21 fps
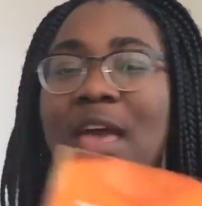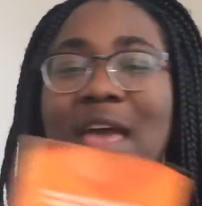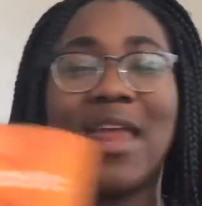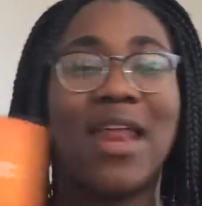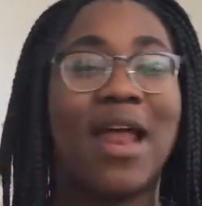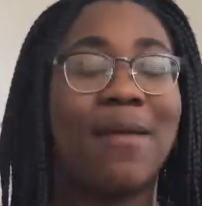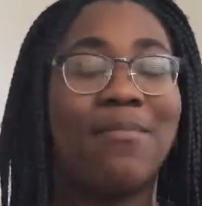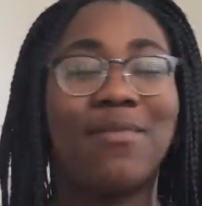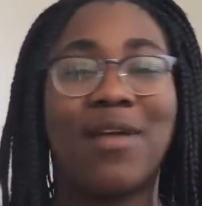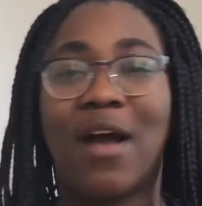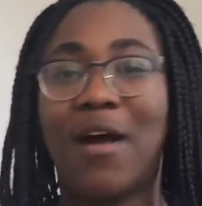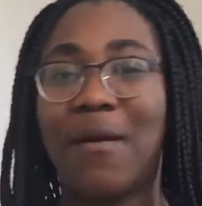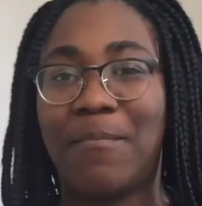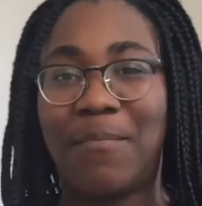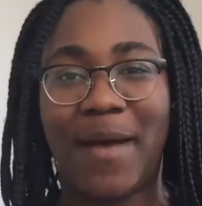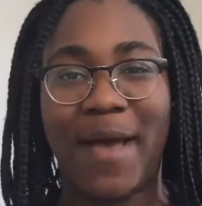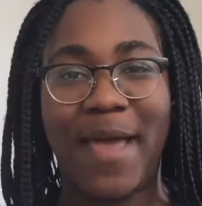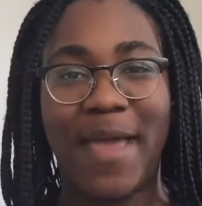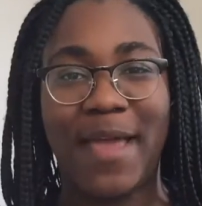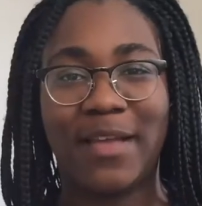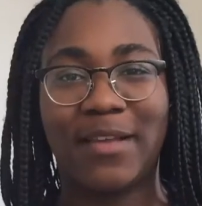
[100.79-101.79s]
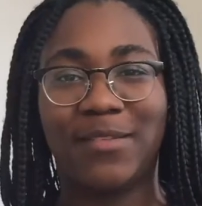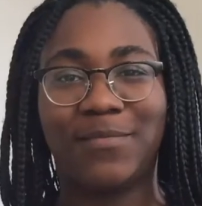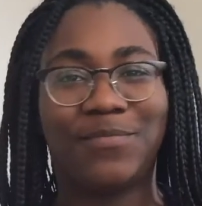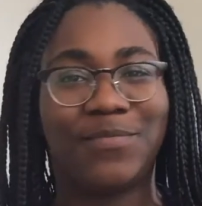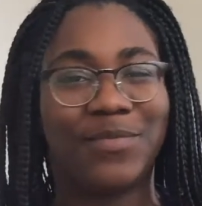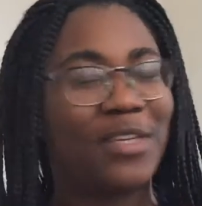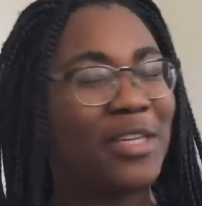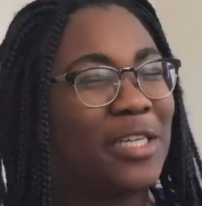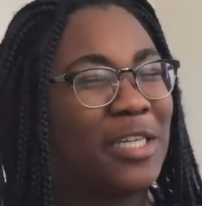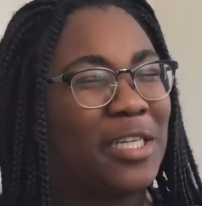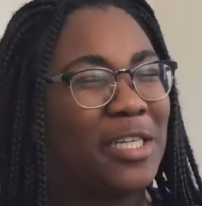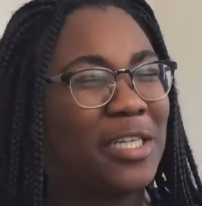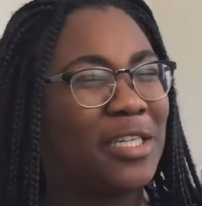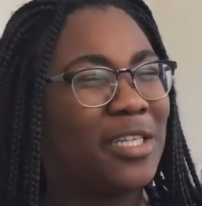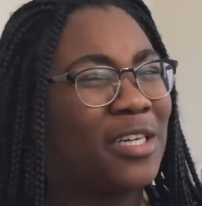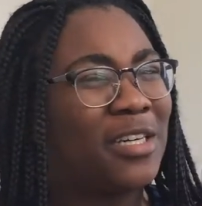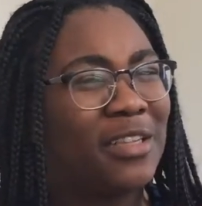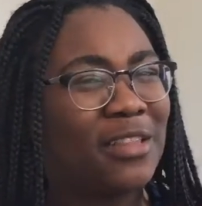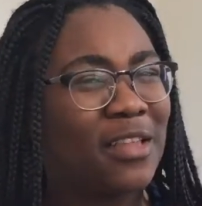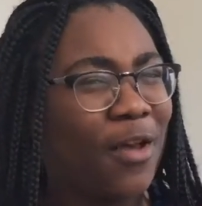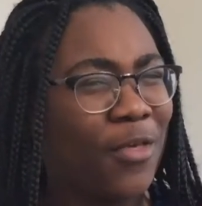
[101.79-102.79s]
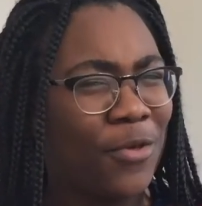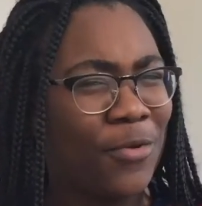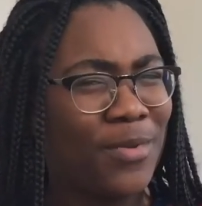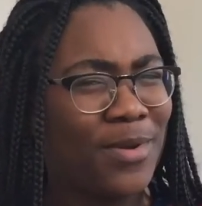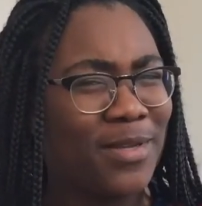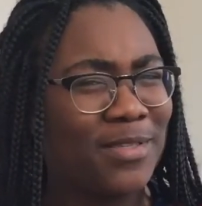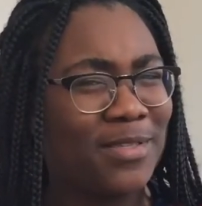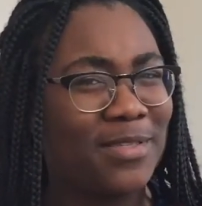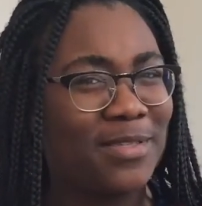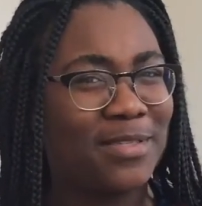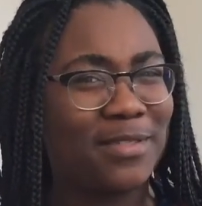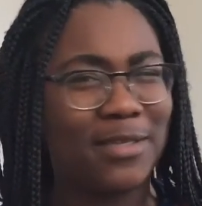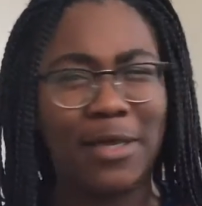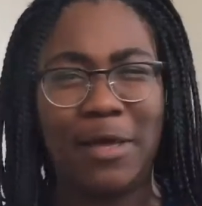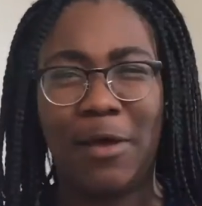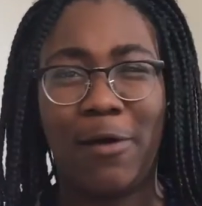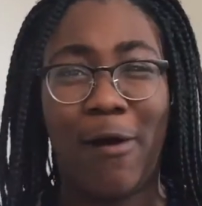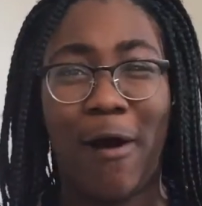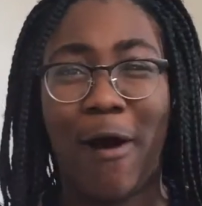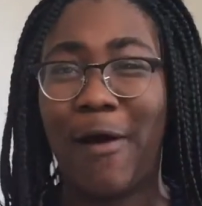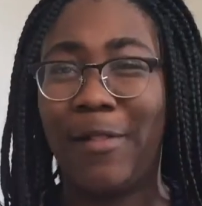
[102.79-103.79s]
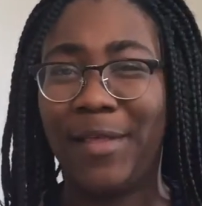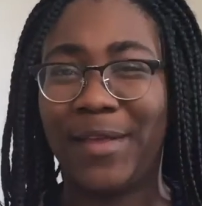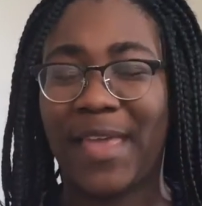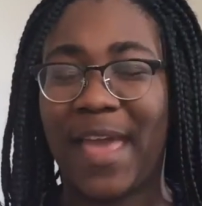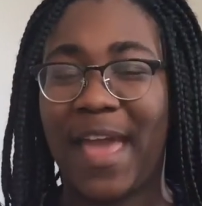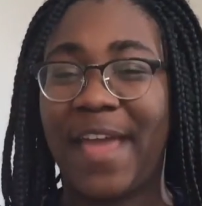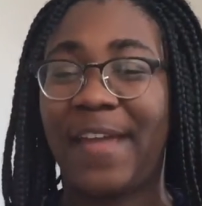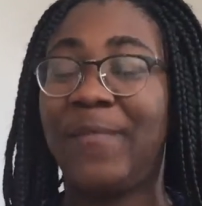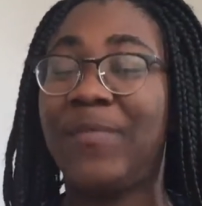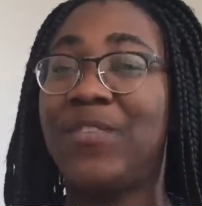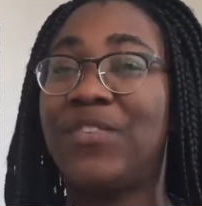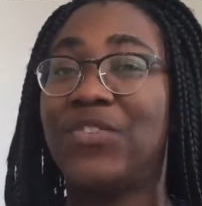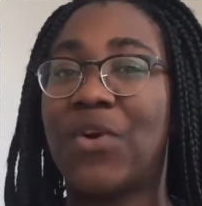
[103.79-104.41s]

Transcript: And I'm not buying the other ones all again.